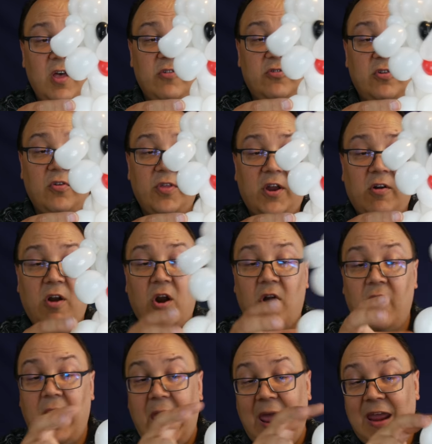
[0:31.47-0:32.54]
So there
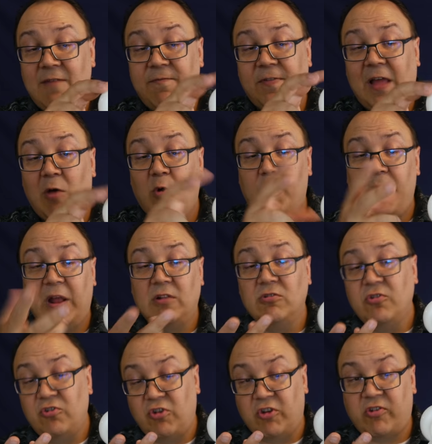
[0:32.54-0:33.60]
are 8 flower
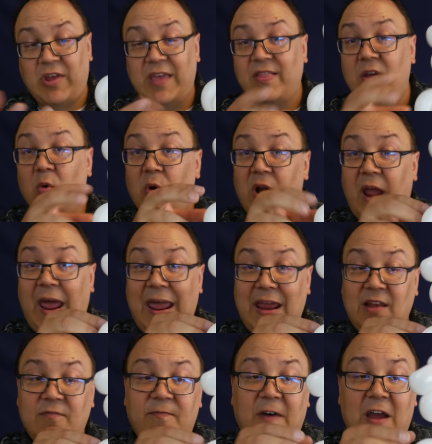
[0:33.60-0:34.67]
petals just like there were
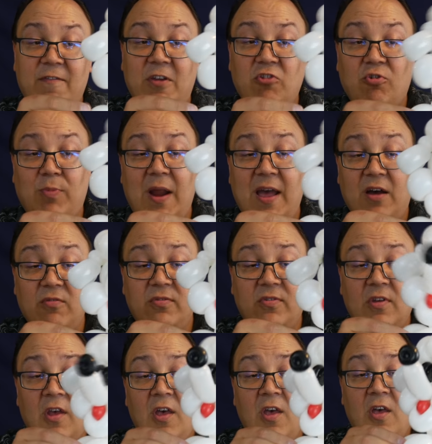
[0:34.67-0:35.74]
8 5 inch rounds.